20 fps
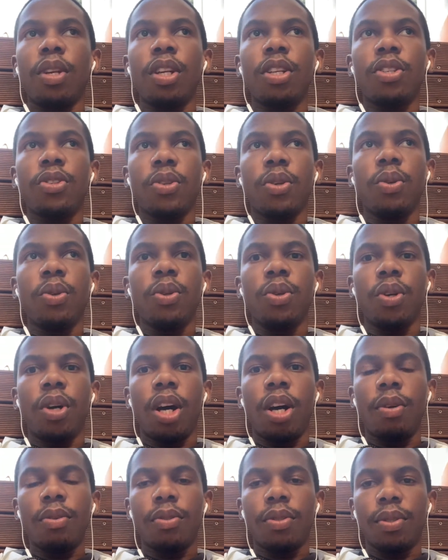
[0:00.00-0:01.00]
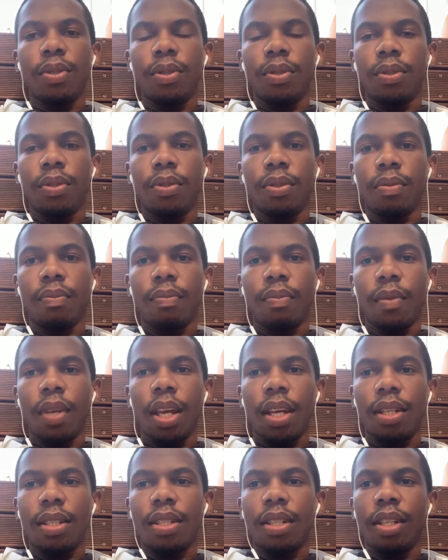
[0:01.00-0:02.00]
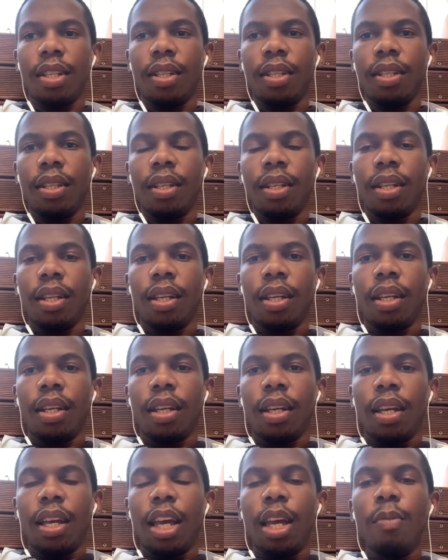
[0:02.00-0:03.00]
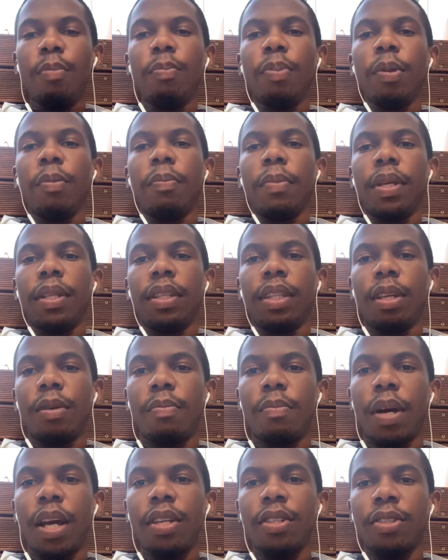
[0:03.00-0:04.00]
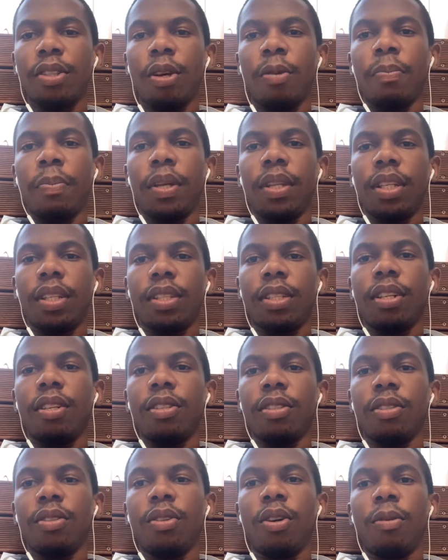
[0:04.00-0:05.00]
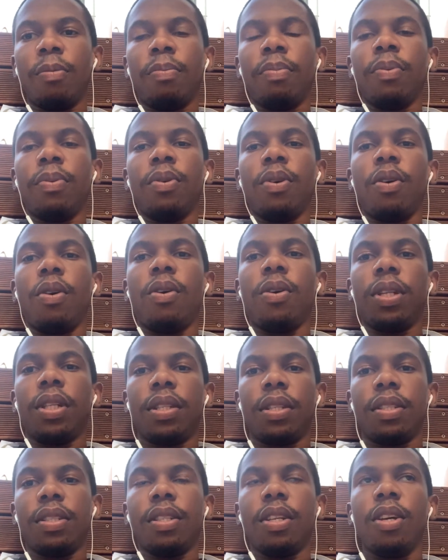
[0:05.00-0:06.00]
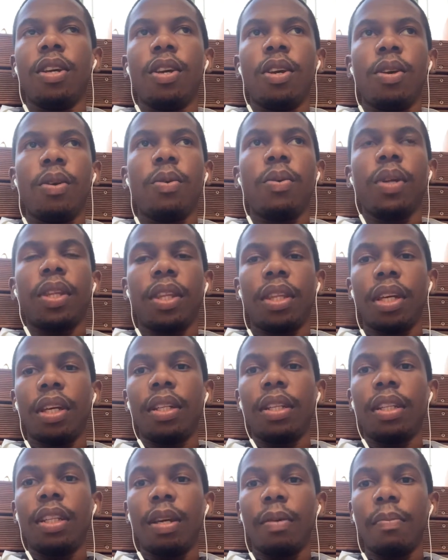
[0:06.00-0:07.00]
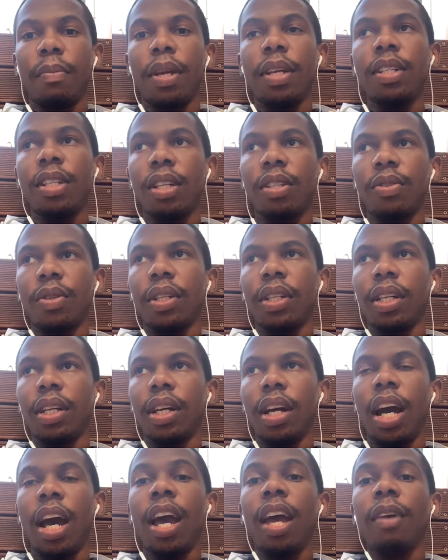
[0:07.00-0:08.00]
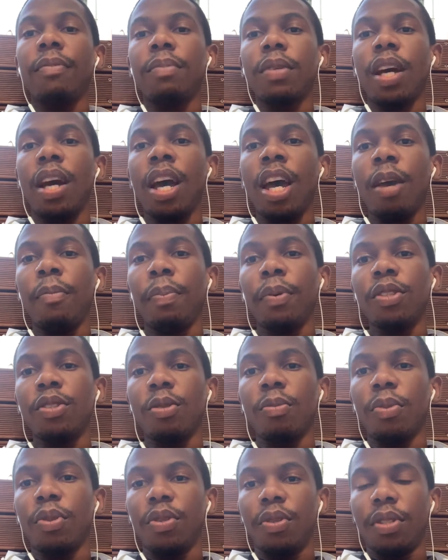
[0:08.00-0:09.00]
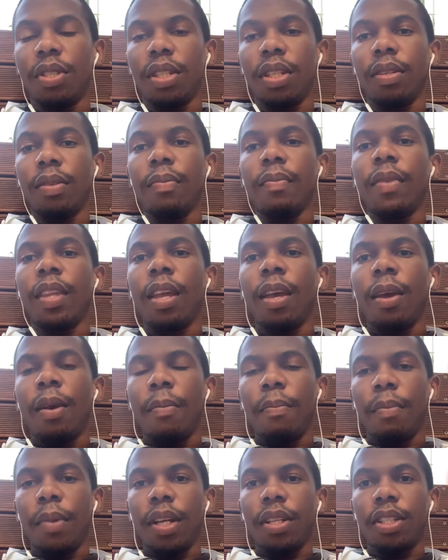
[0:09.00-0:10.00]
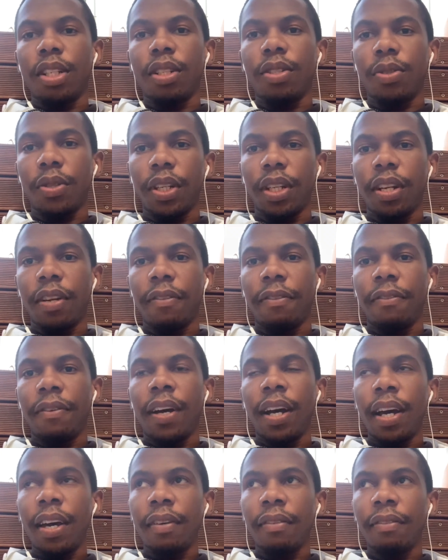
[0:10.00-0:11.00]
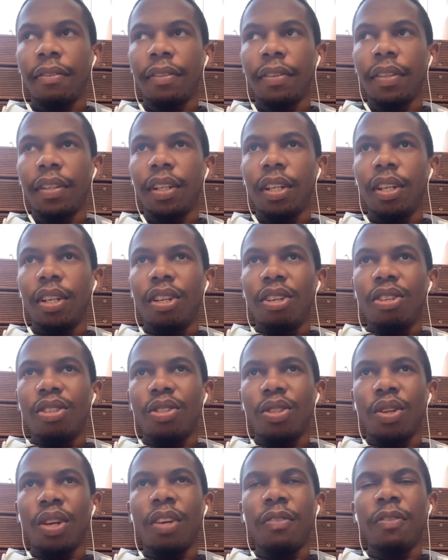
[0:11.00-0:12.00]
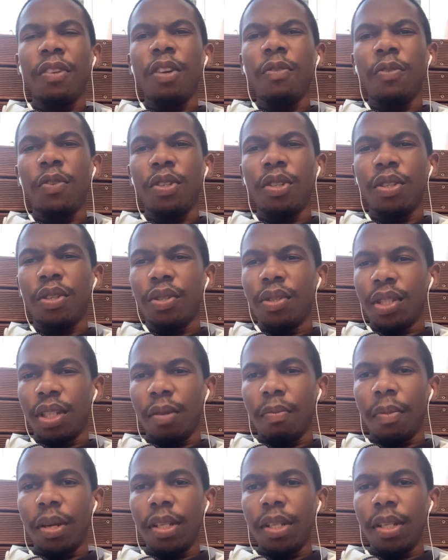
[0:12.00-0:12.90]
show you how to actually implement the buy stop and the sell stop orders within the MetaTrader. I happen to be using MetaTrader 5. So even if you're using